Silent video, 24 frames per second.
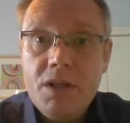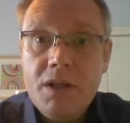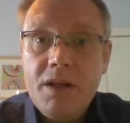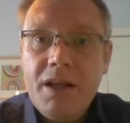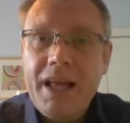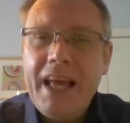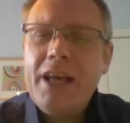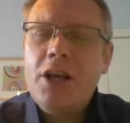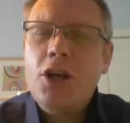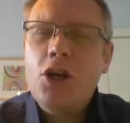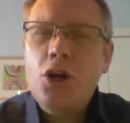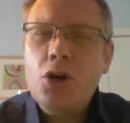
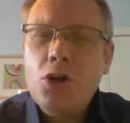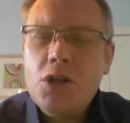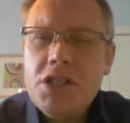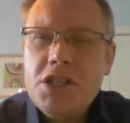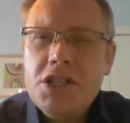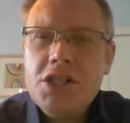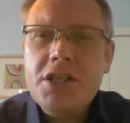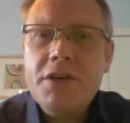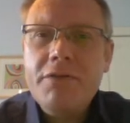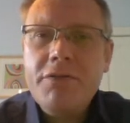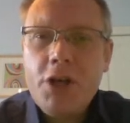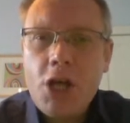It
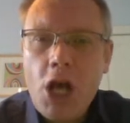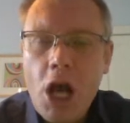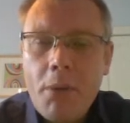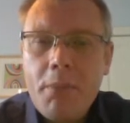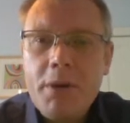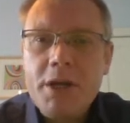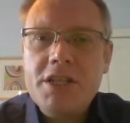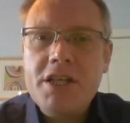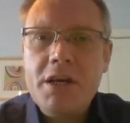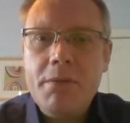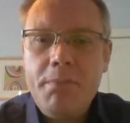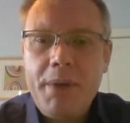couldn't have come
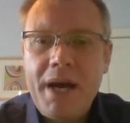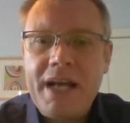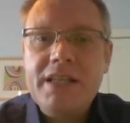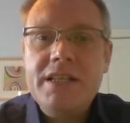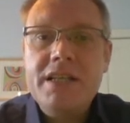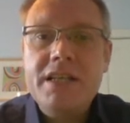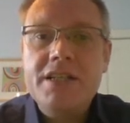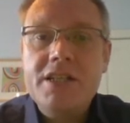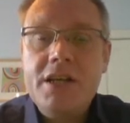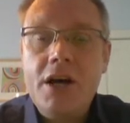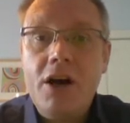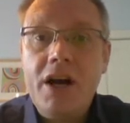at a
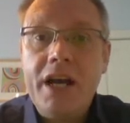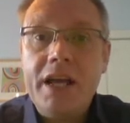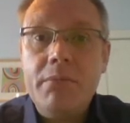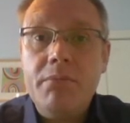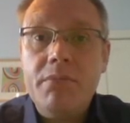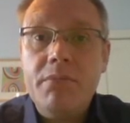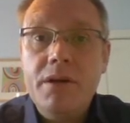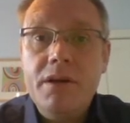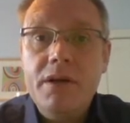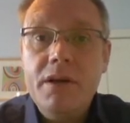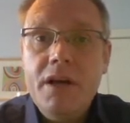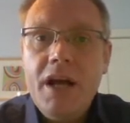better
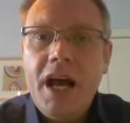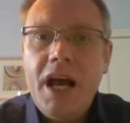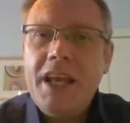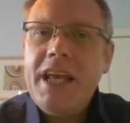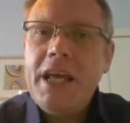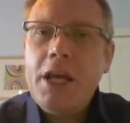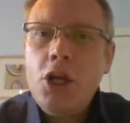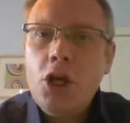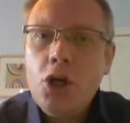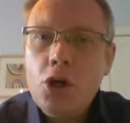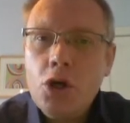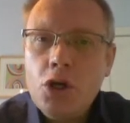time, and
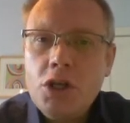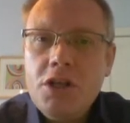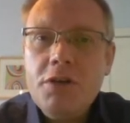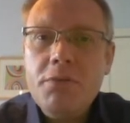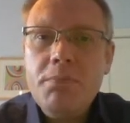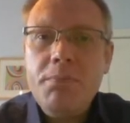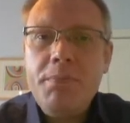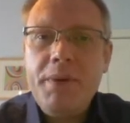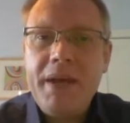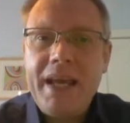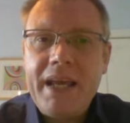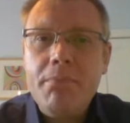it
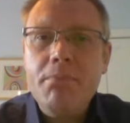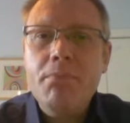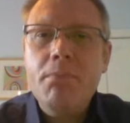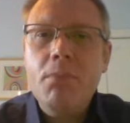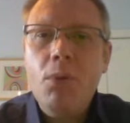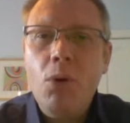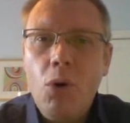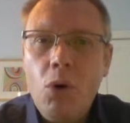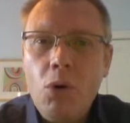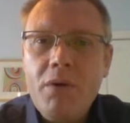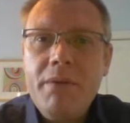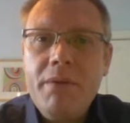couldn't be
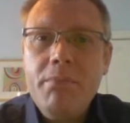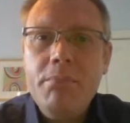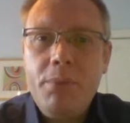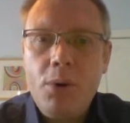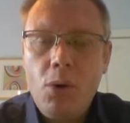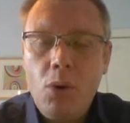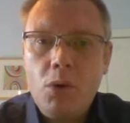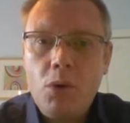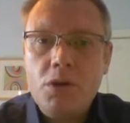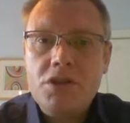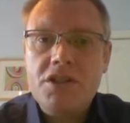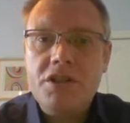more
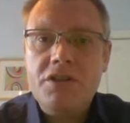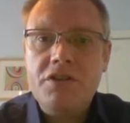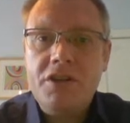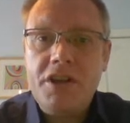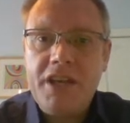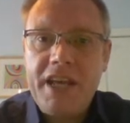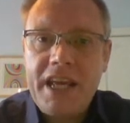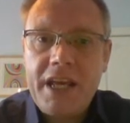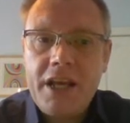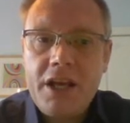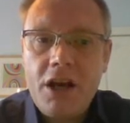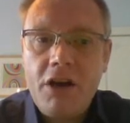important than
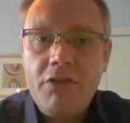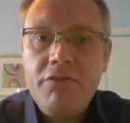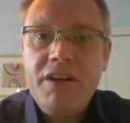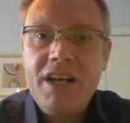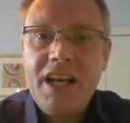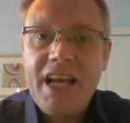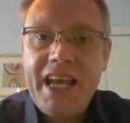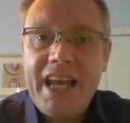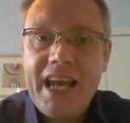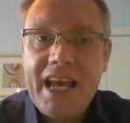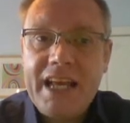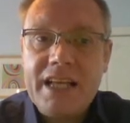it
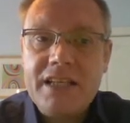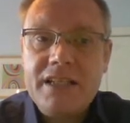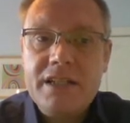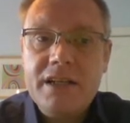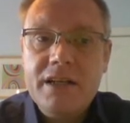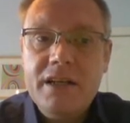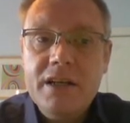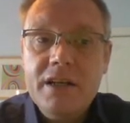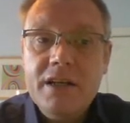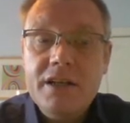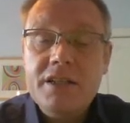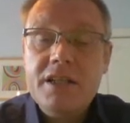currently is
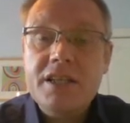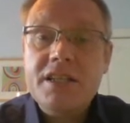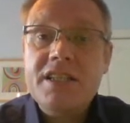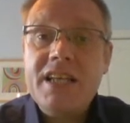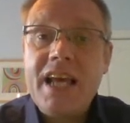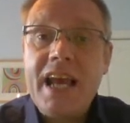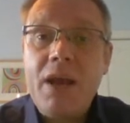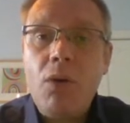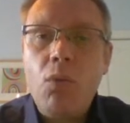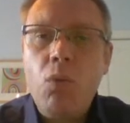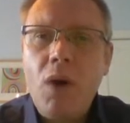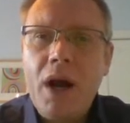to
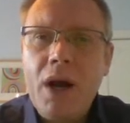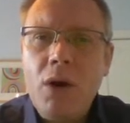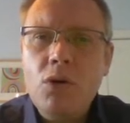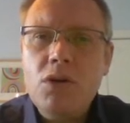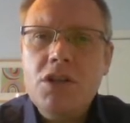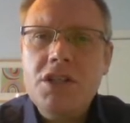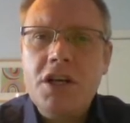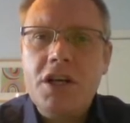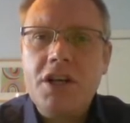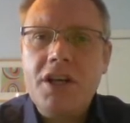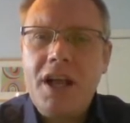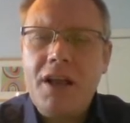say well
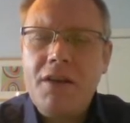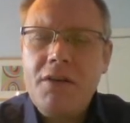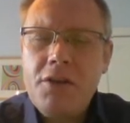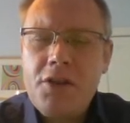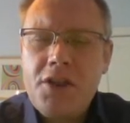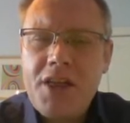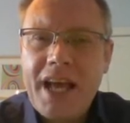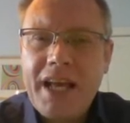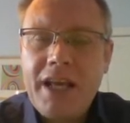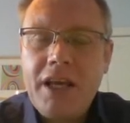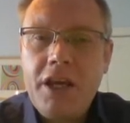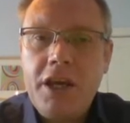done and
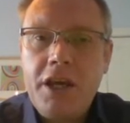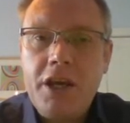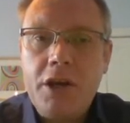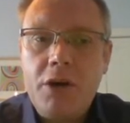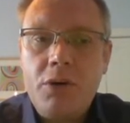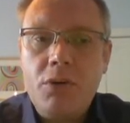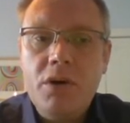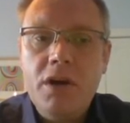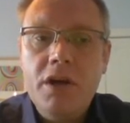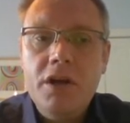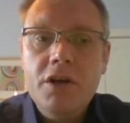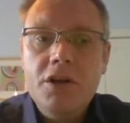thank
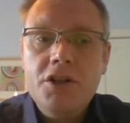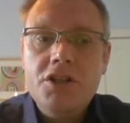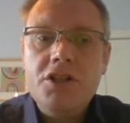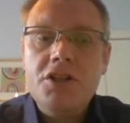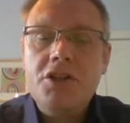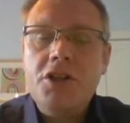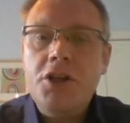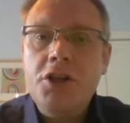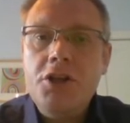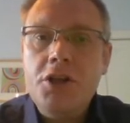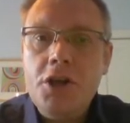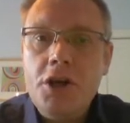you to
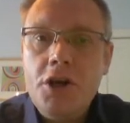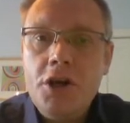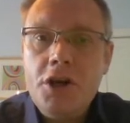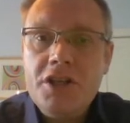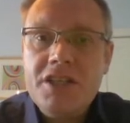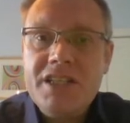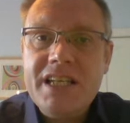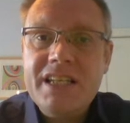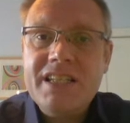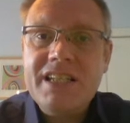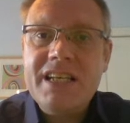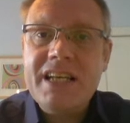the
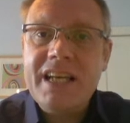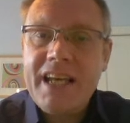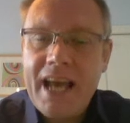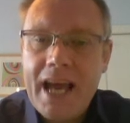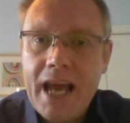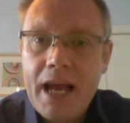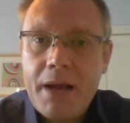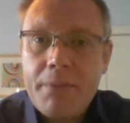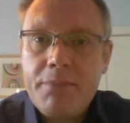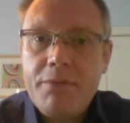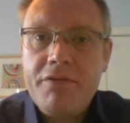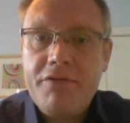nurses and
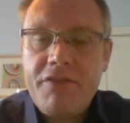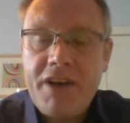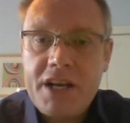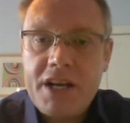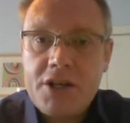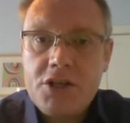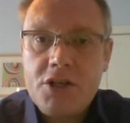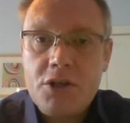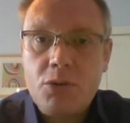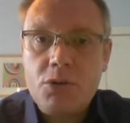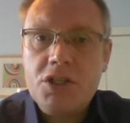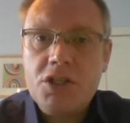care
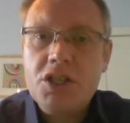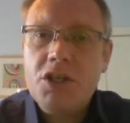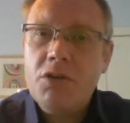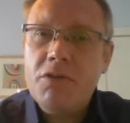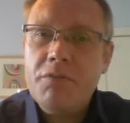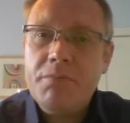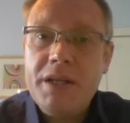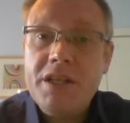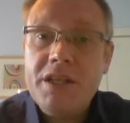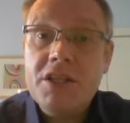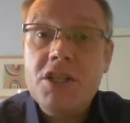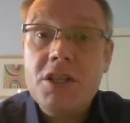professionals who have
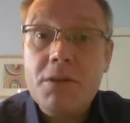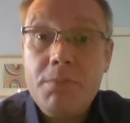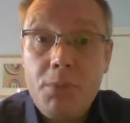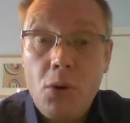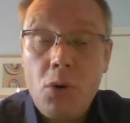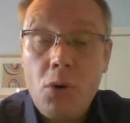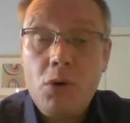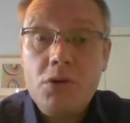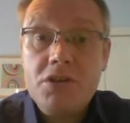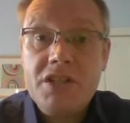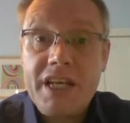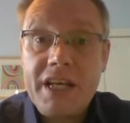been
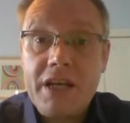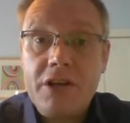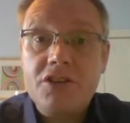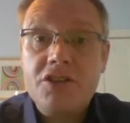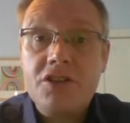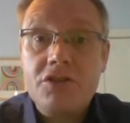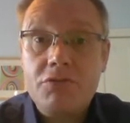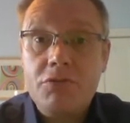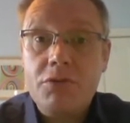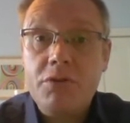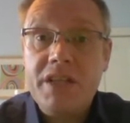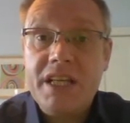supporting us
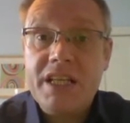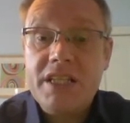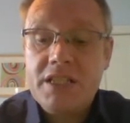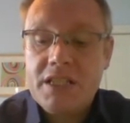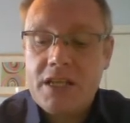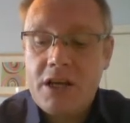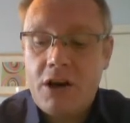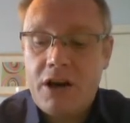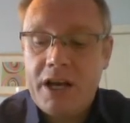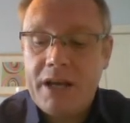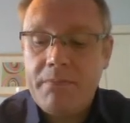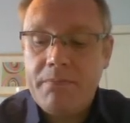through this
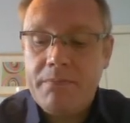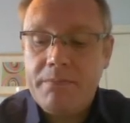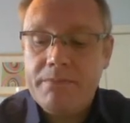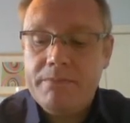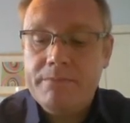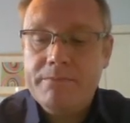time.